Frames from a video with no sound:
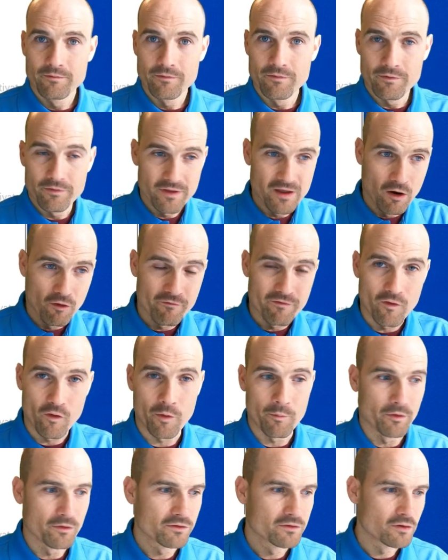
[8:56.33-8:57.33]
the
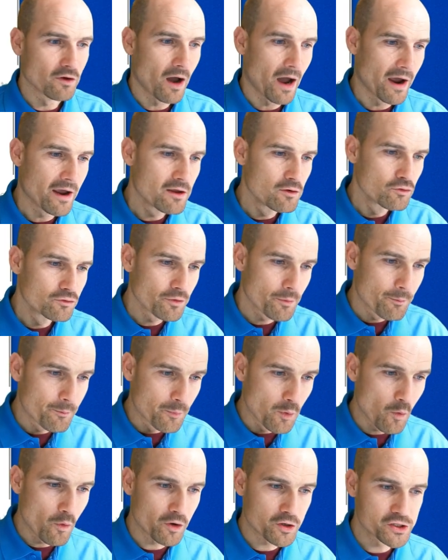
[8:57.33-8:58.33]
environment. So I use a
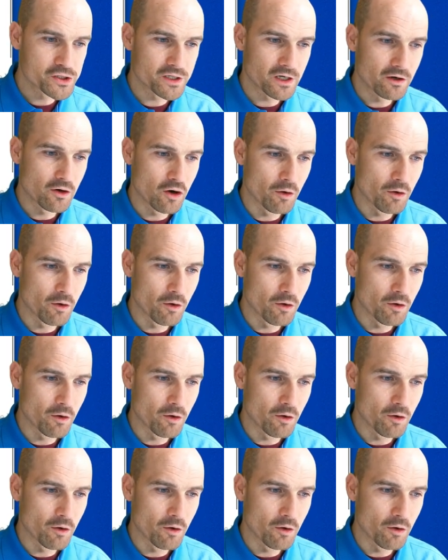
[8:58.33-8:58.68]
PowerShell